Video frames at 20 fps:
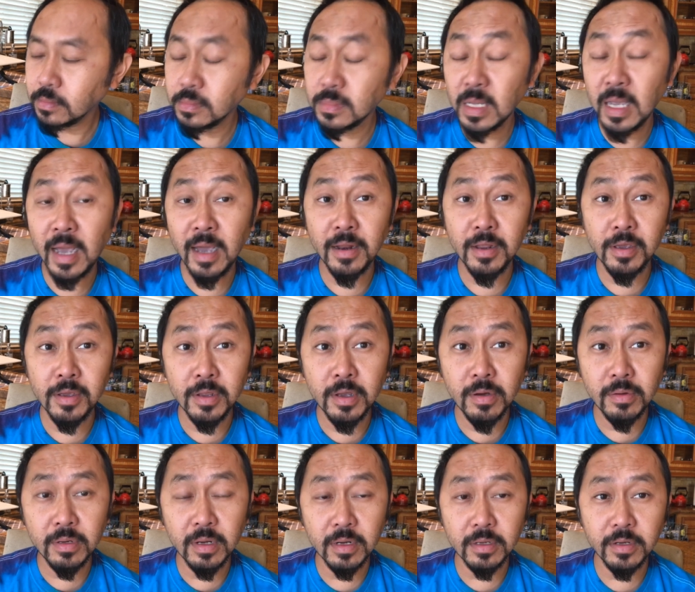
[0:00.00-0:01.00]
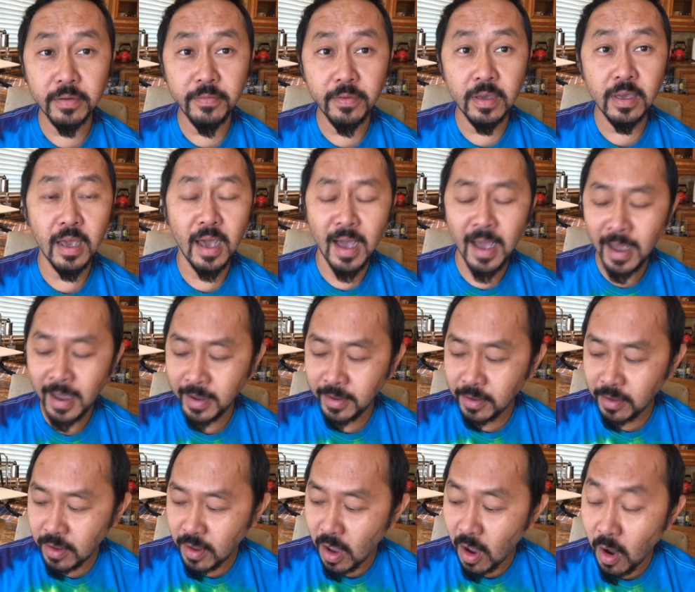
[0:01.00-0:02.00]
How do you know, Dr. V? I
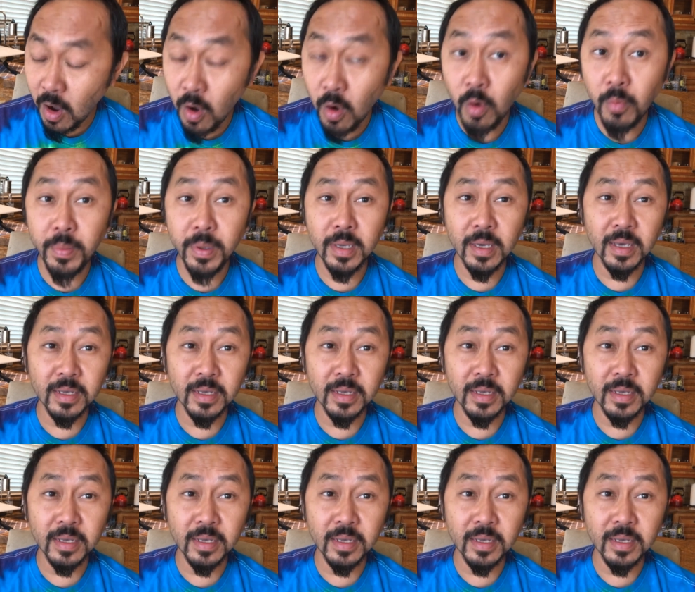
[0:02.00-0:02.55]
know because